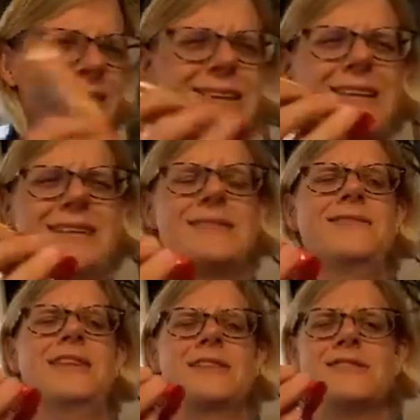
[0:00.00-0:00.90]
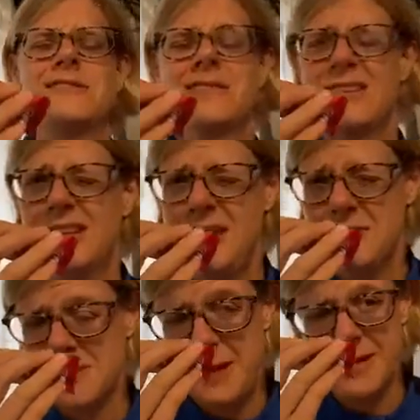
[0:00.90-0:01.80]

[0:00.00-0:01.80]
I was like this. I feel like I should get my